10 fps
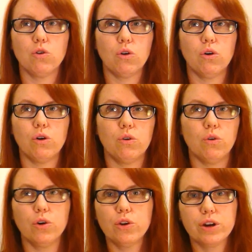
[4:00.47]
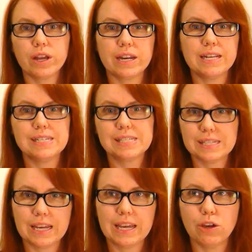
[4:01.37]
Or who did I need to
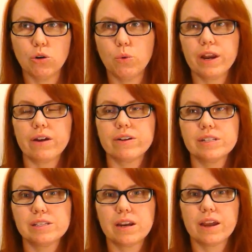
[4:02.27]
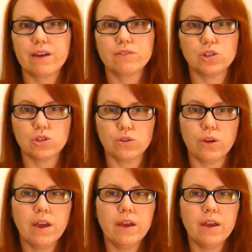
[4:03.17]
see? Or what errands did I have to do?